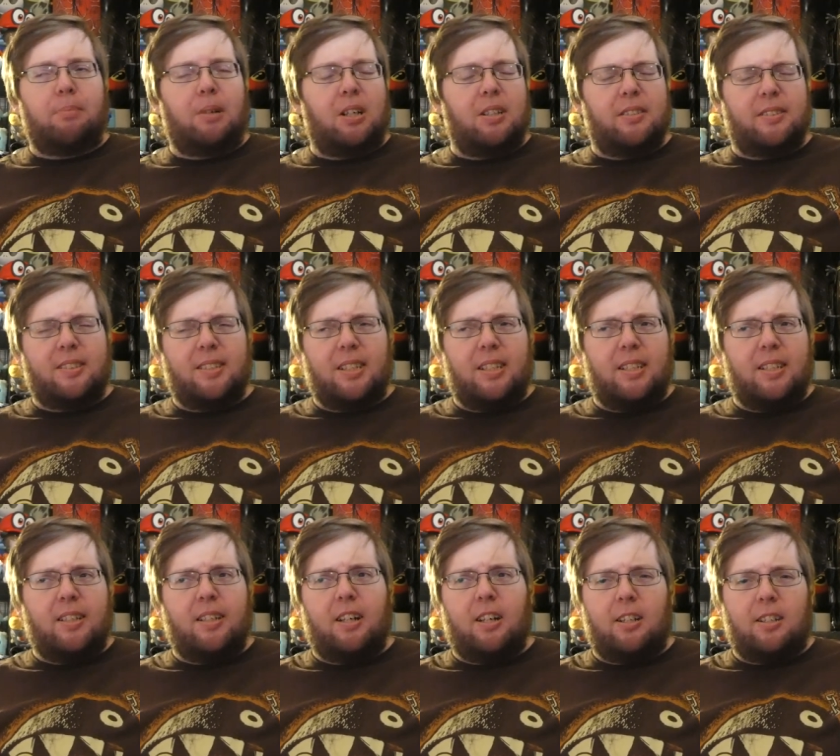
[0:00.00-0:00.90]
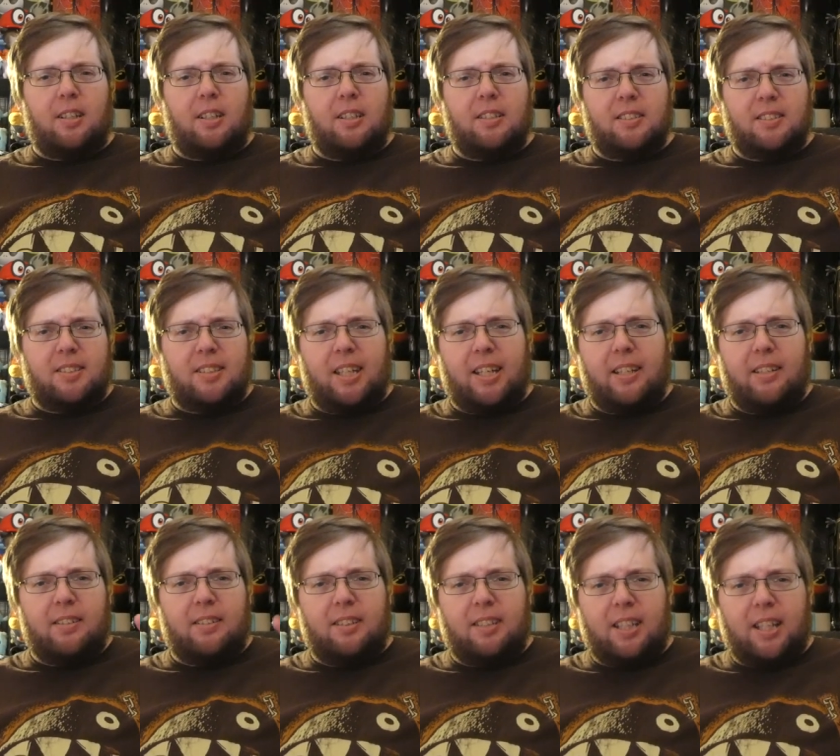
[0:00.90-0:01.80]
parts in a, a
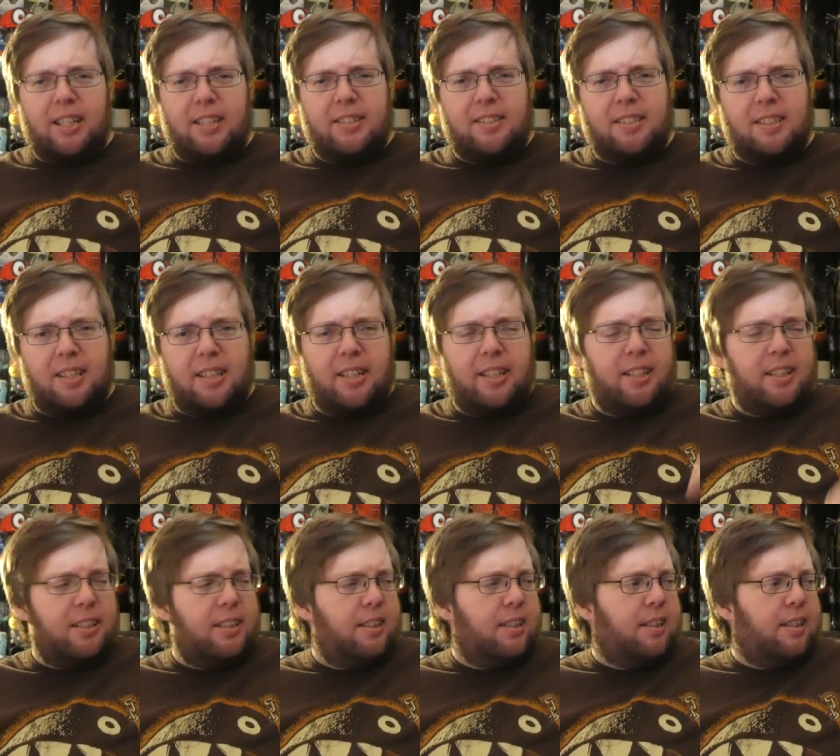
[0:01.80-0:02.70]
set case thing.